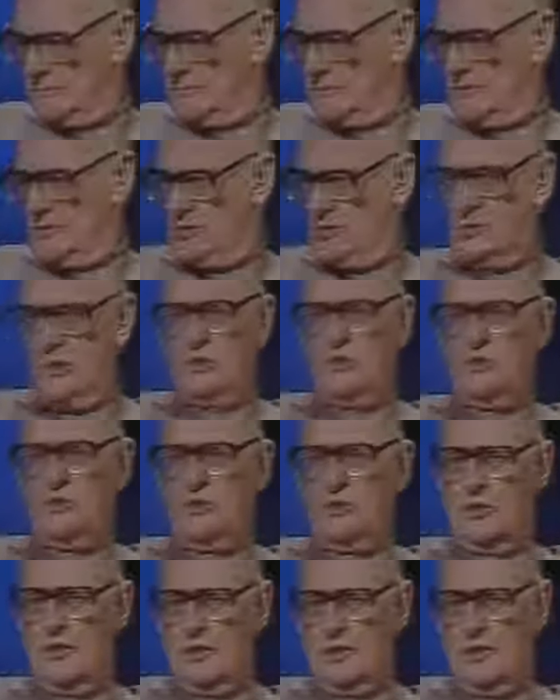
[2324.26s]

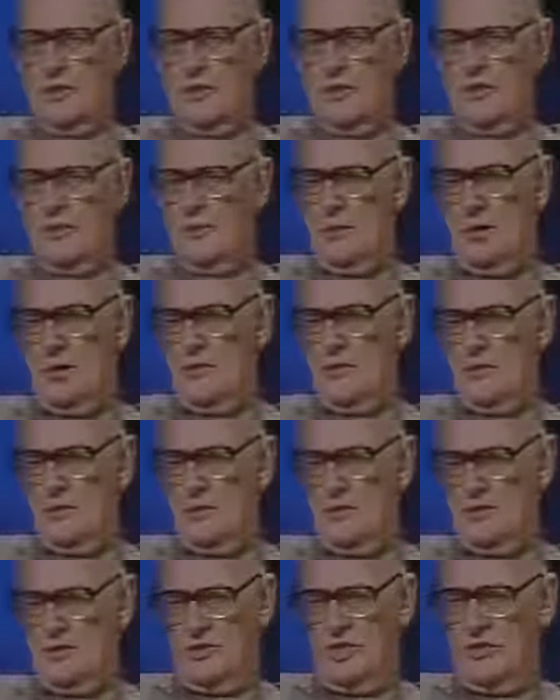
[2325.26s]
structure. I mean, otherwise you
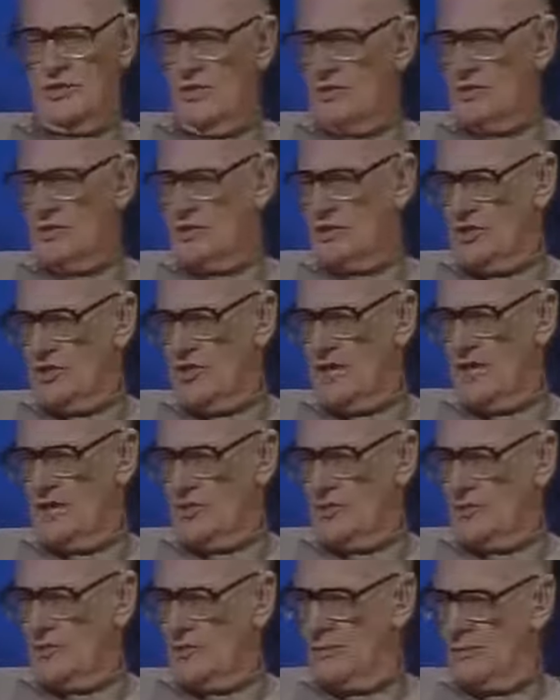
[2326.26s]
just can't have a
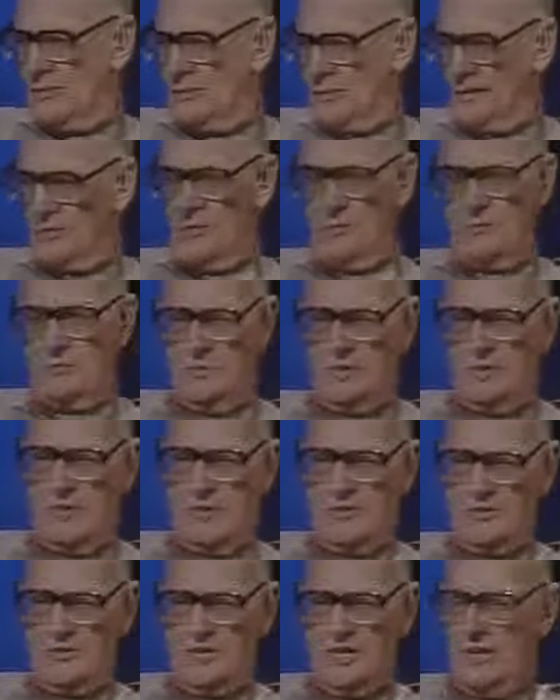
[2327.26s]
society. I mean, there must be
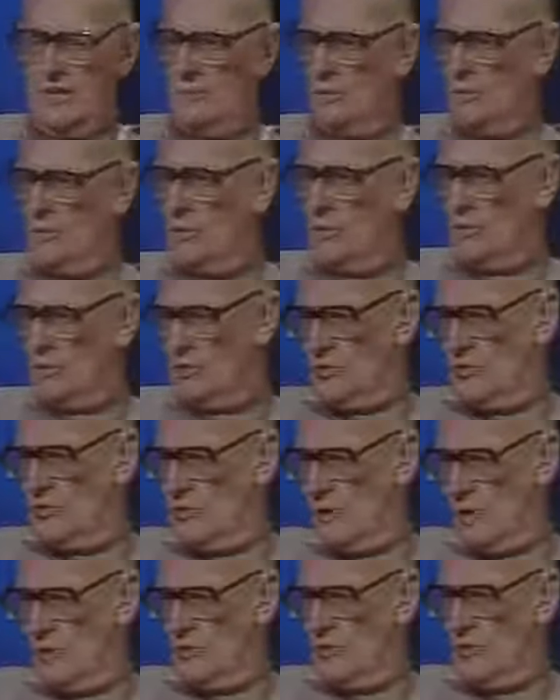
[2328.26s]
understand rules, the
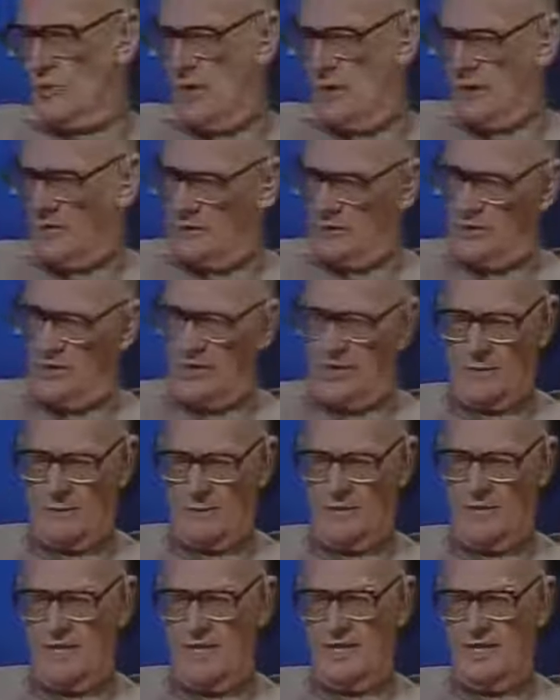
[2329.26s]
way you behave to our
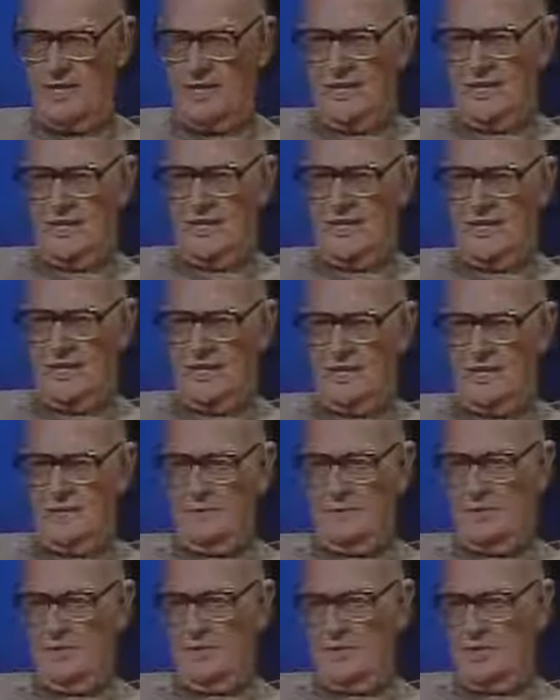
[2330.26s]
neighbors. And
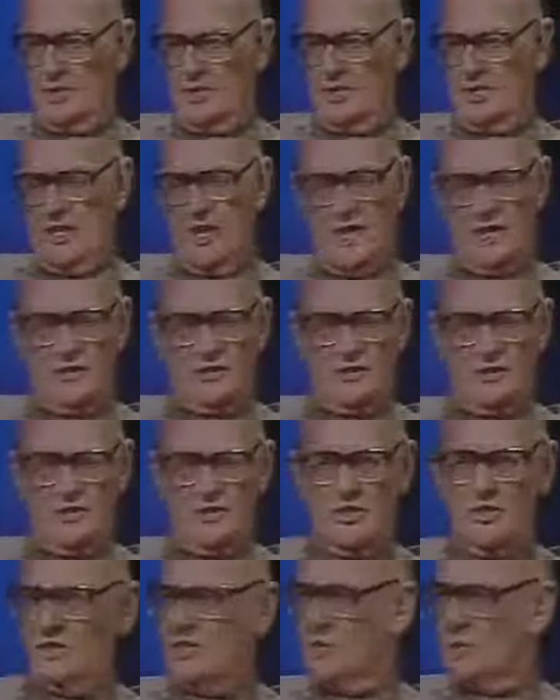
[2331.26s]
even if the societies
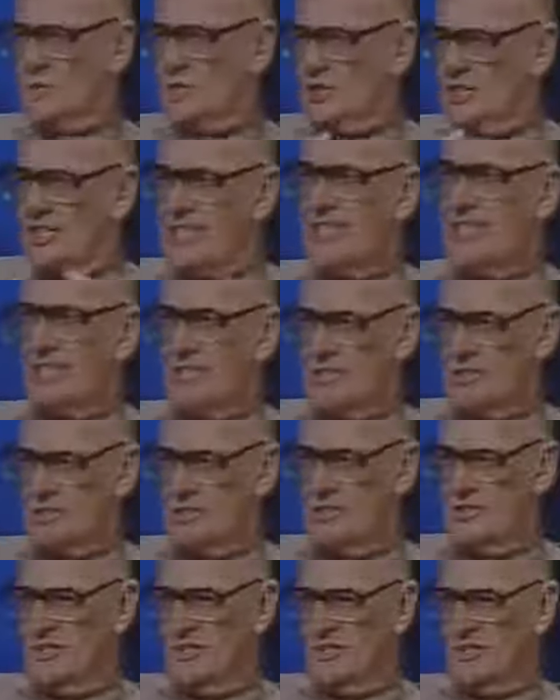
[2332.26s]
consist of
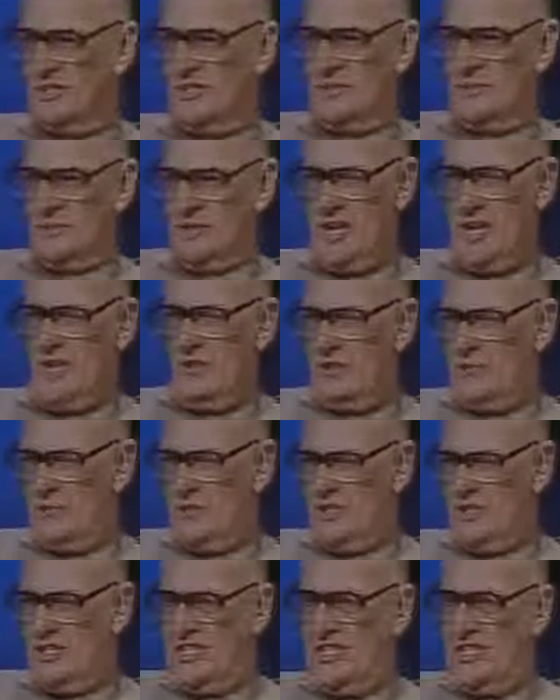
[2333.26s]
machines, they must have a
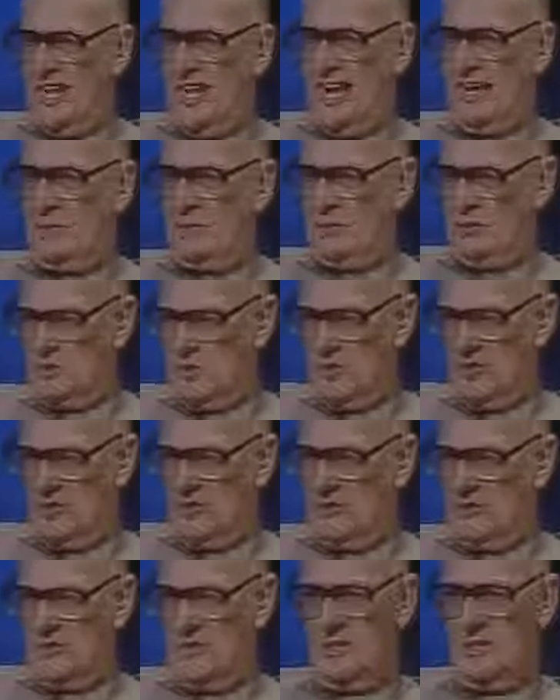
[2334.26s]
machine language so they
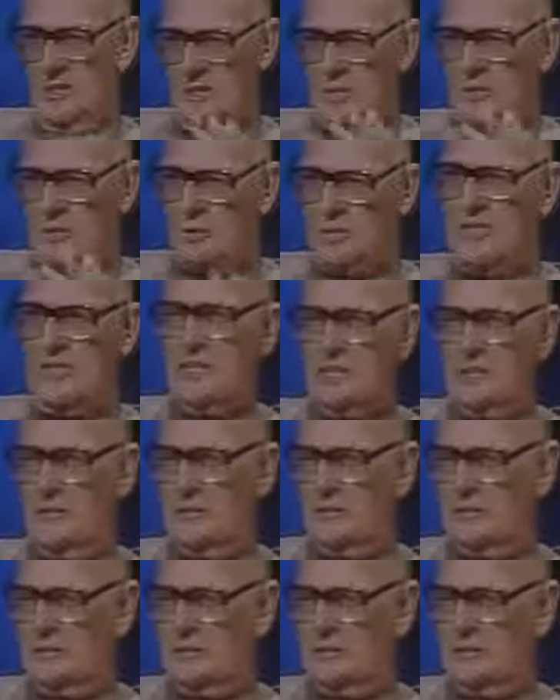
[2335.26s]
can agree